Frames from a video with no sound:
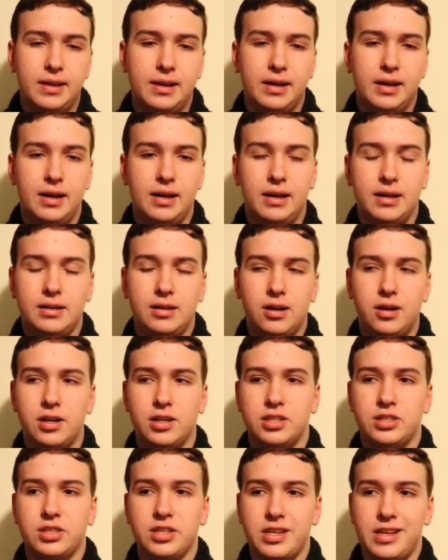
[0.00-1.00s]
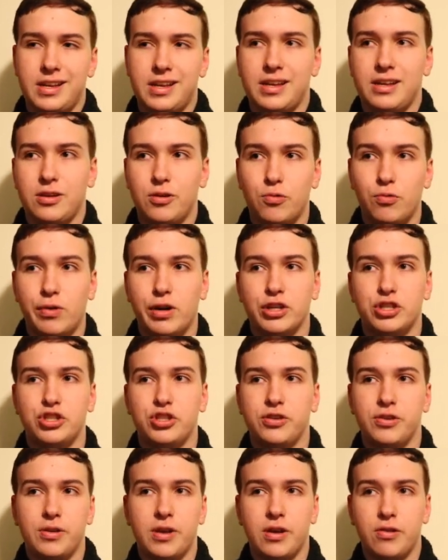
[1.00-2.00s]
Honestly, you wish
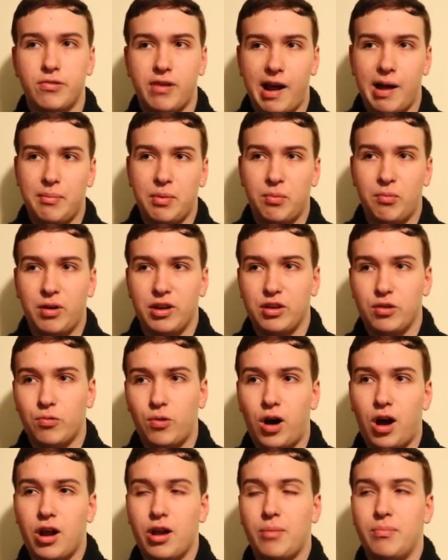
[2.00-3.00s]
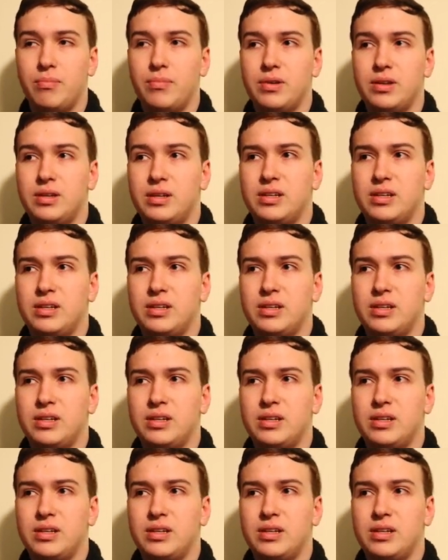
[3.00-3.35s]
you can grab them when you want